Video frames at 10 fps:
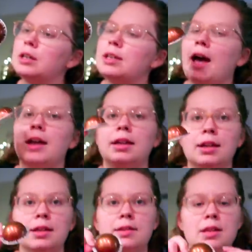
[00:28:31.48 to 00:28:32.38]
Yeah,
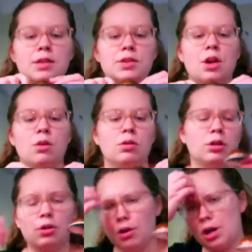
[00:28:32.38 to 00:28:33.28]
it is. So,
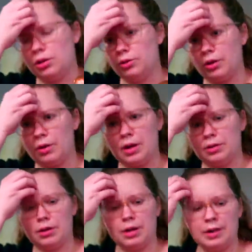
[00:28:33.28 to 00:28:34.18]
or Gran Lugo, I
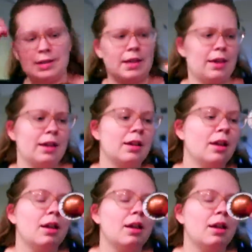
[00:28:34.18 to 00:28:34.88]
don't know how to say that.